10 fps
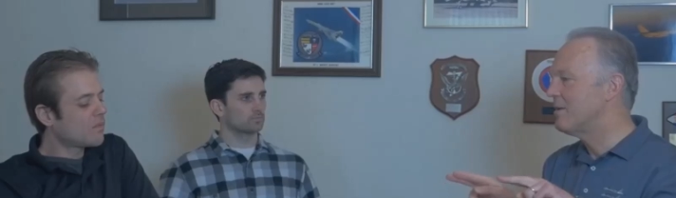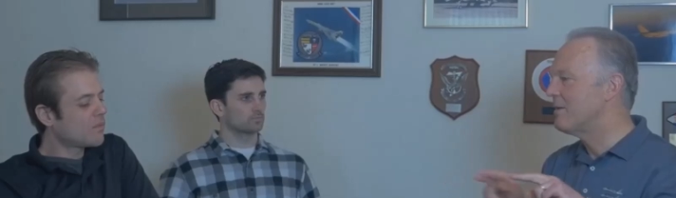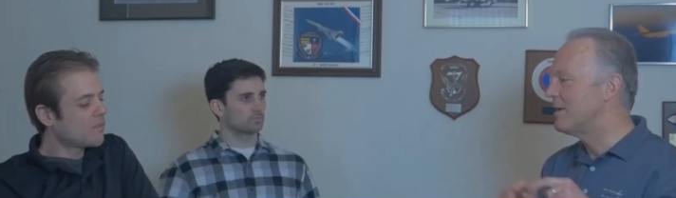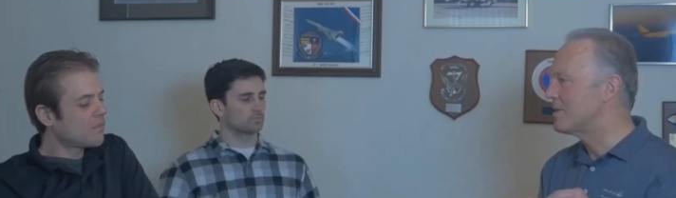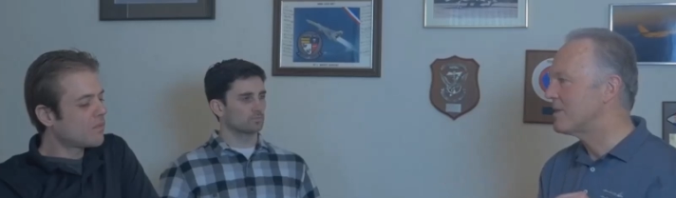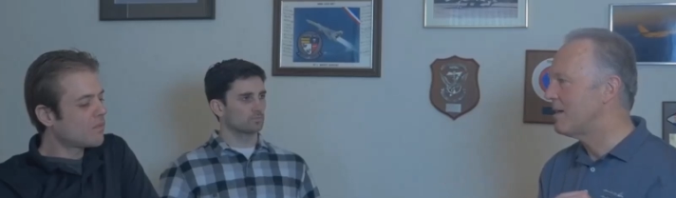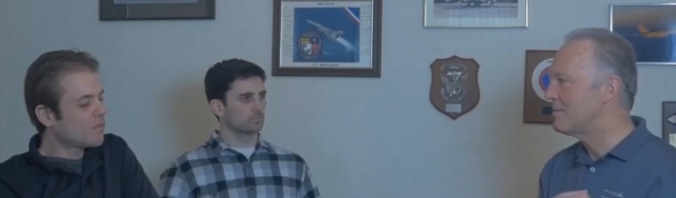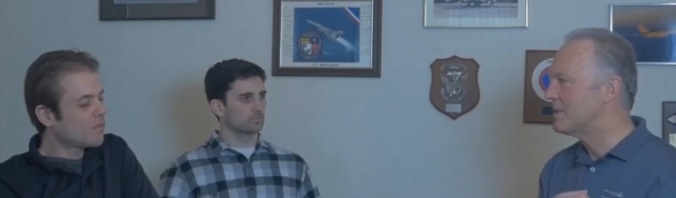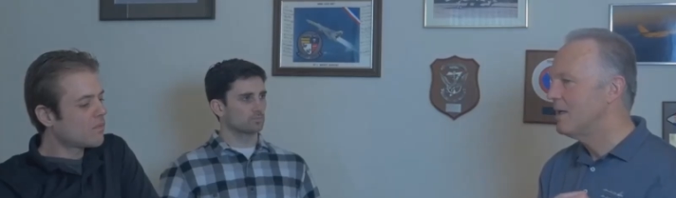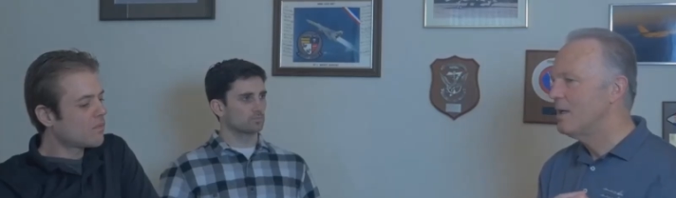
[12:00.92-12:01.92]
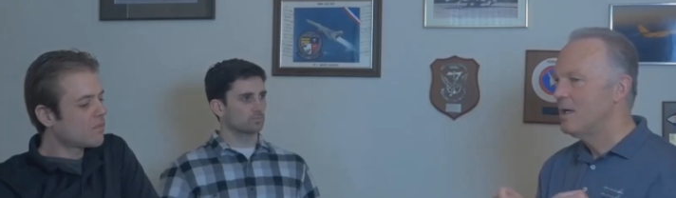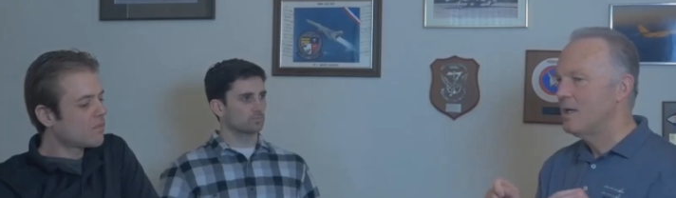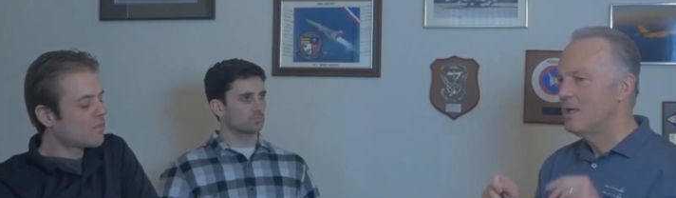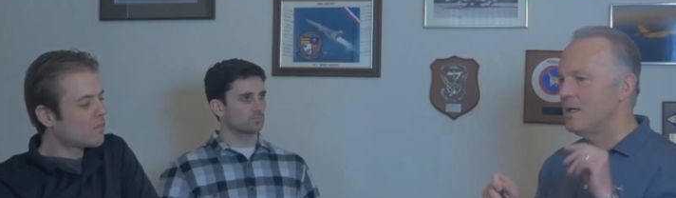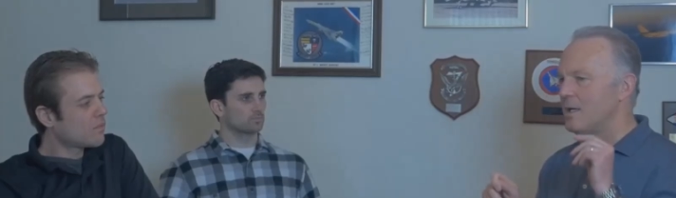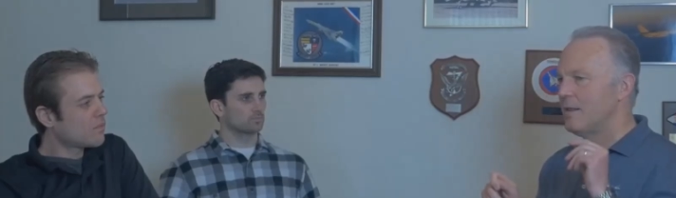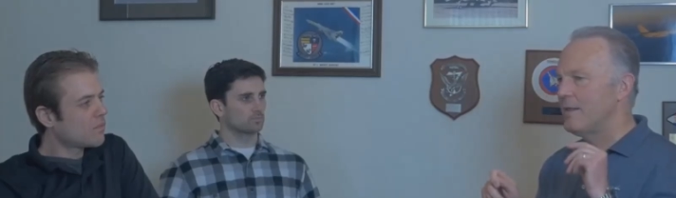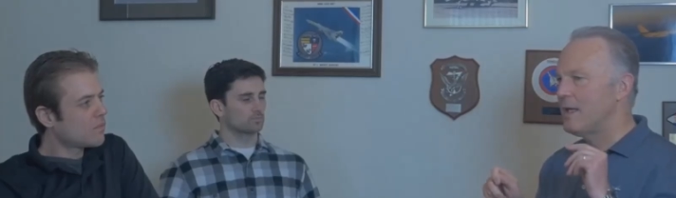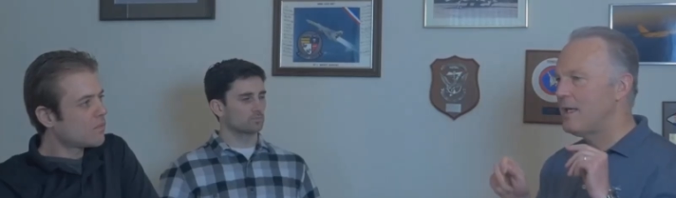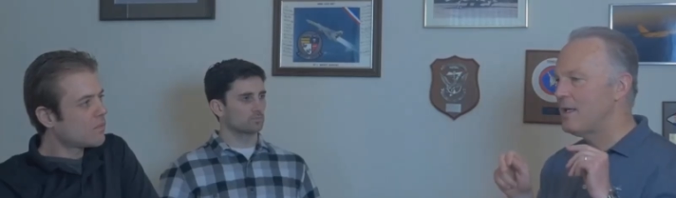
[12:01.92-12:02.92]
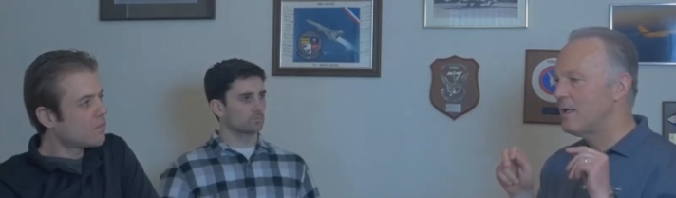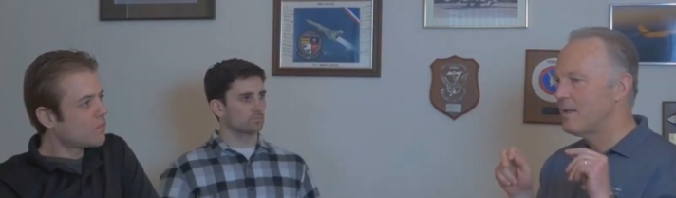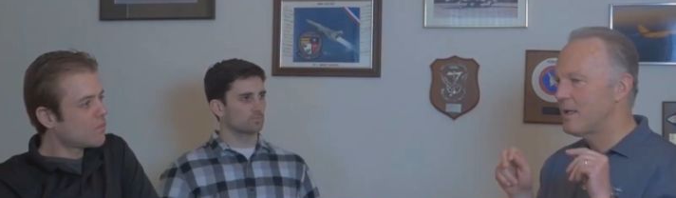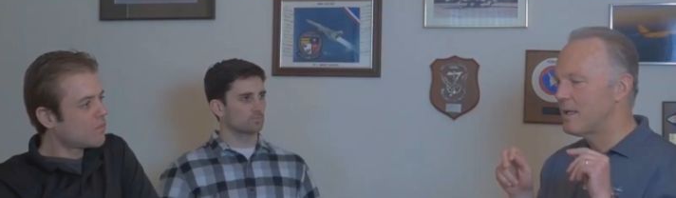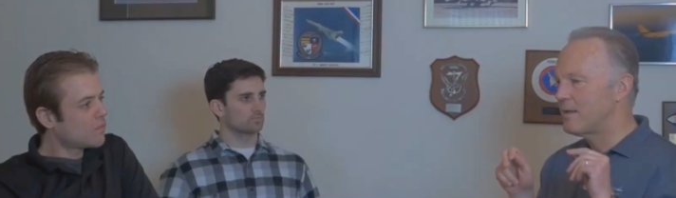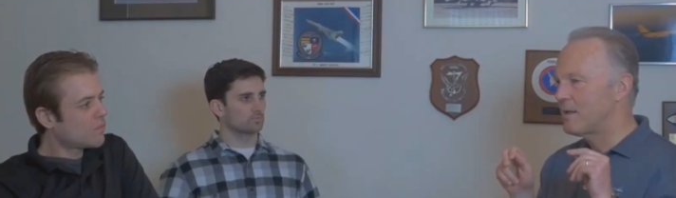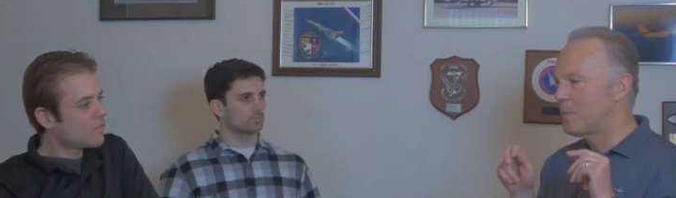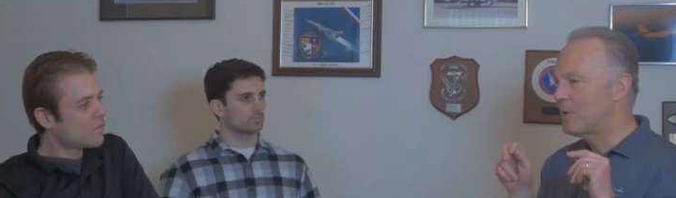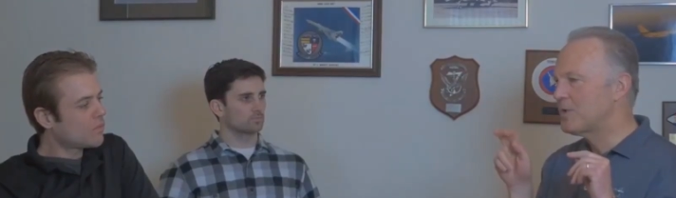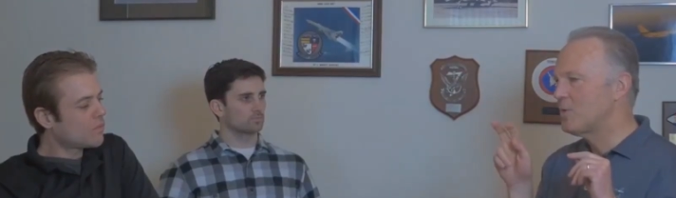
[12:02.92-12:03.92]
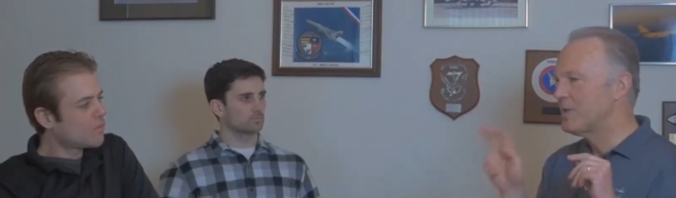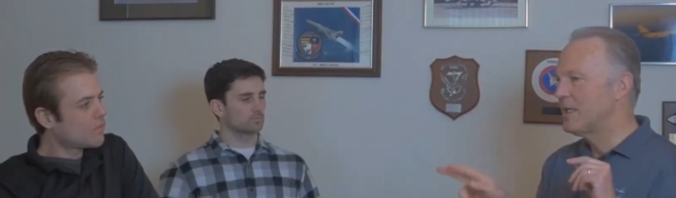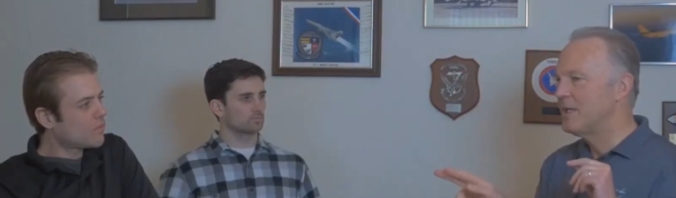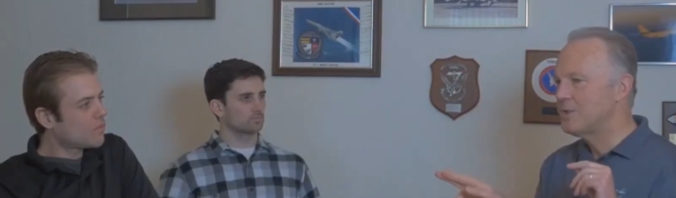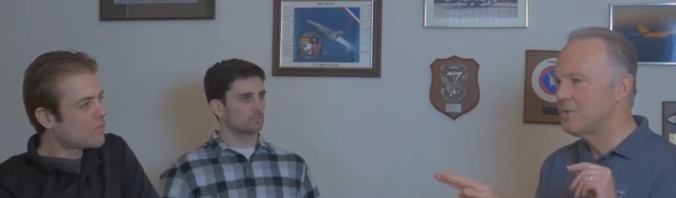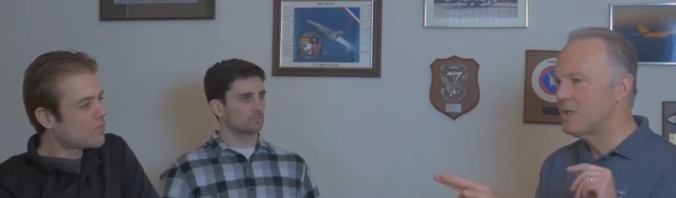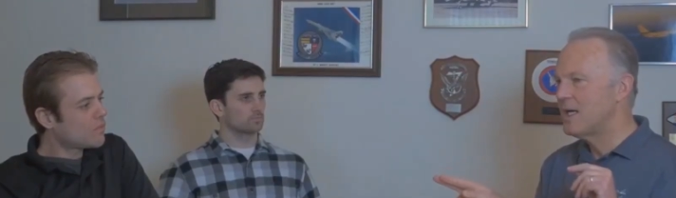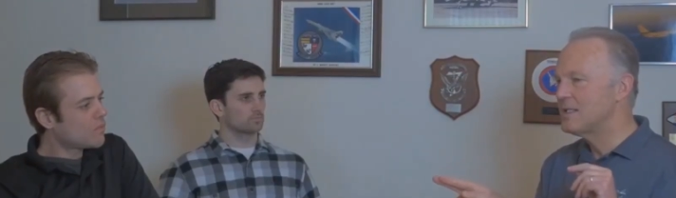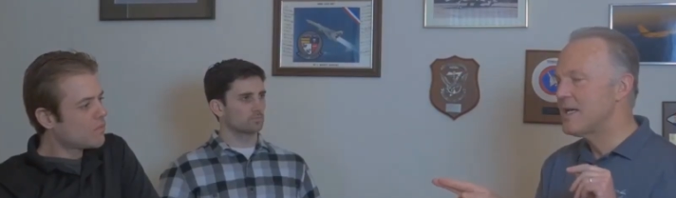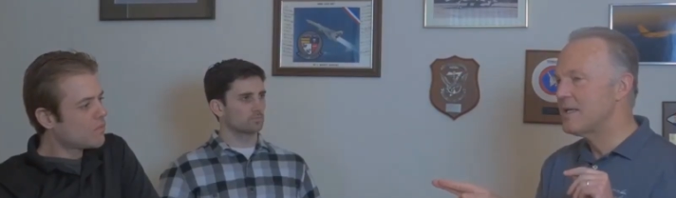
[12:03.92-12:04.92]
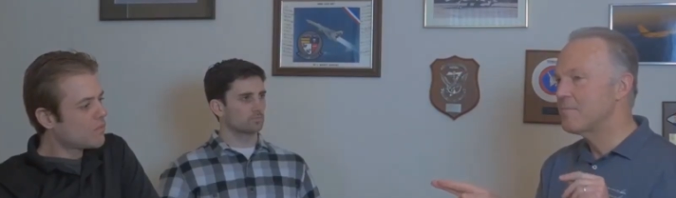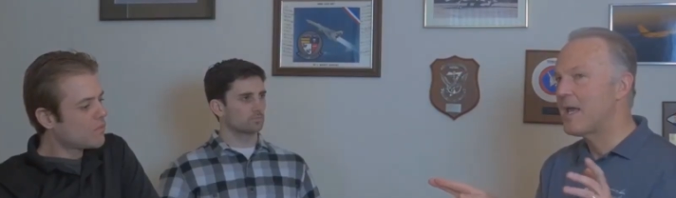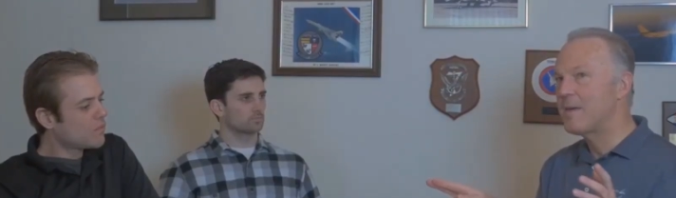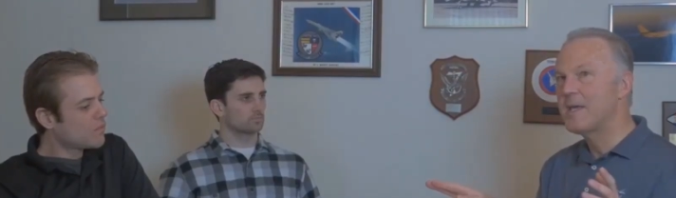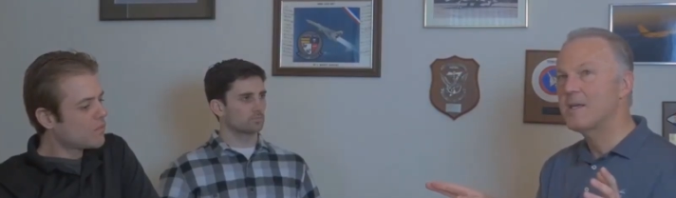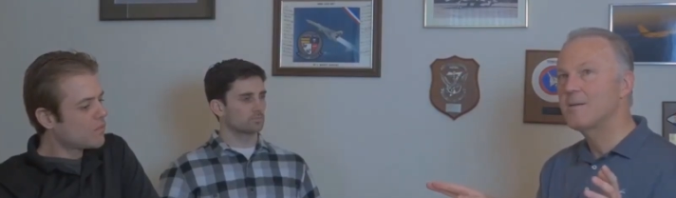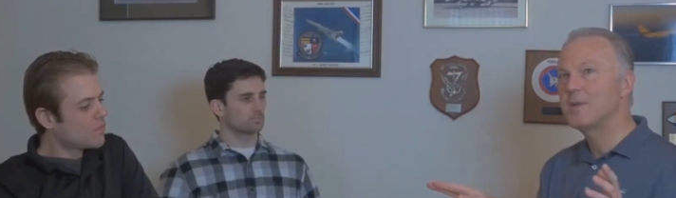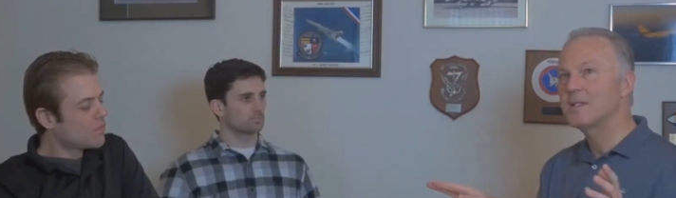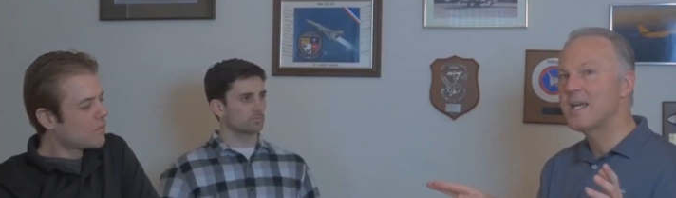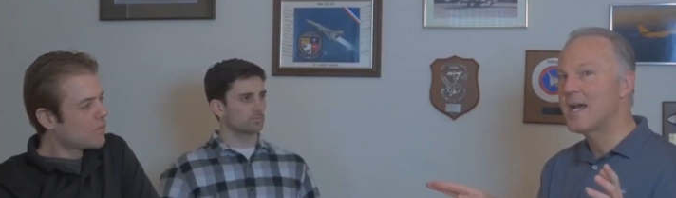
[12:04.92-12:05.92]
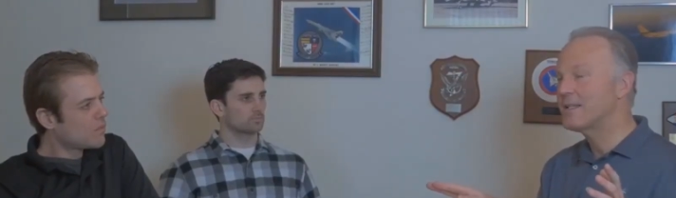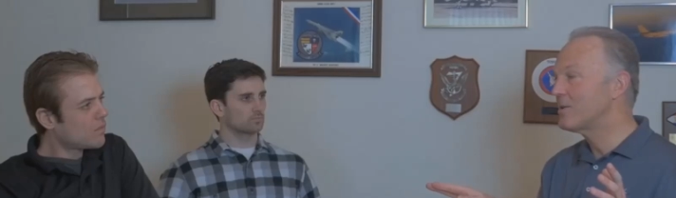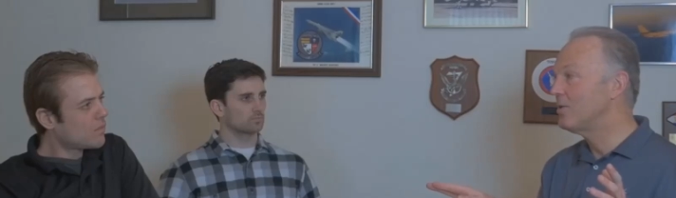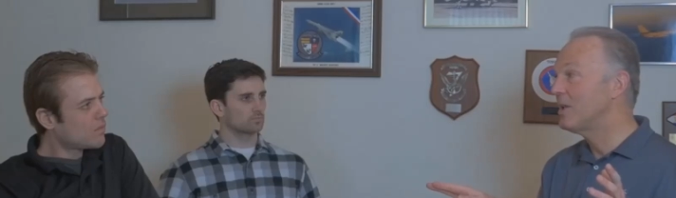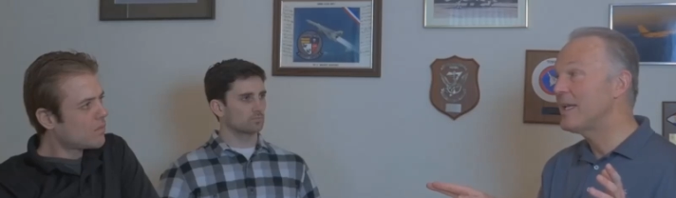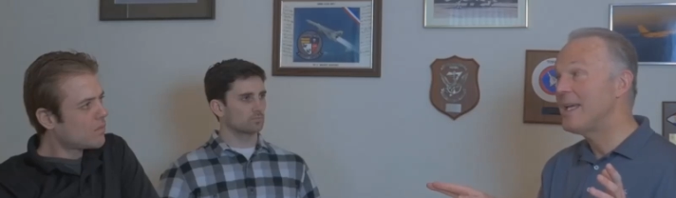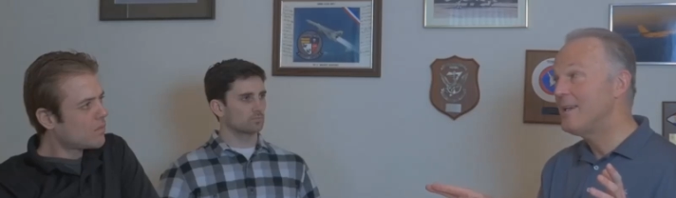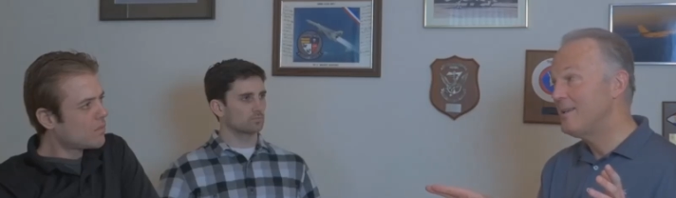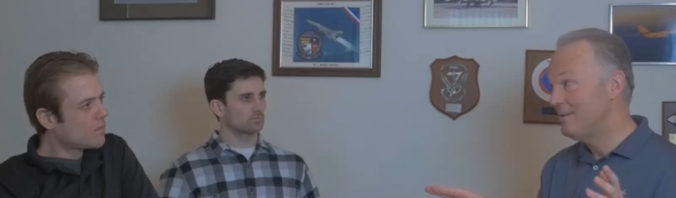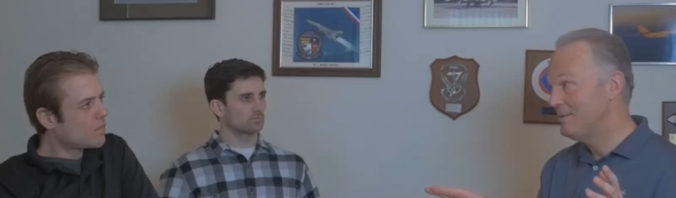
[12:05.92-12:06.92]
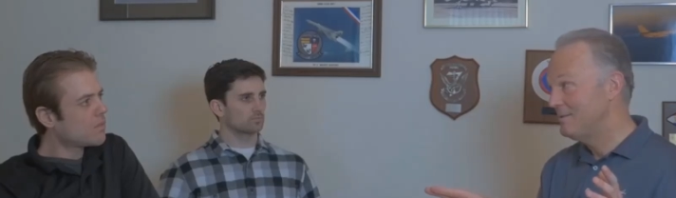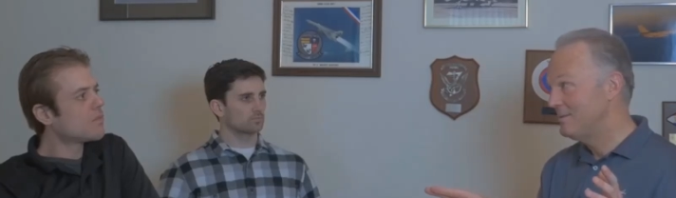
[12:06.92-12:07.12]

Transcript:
Speaker 1: their intercept. The person with the initial contact may become the tactical lead.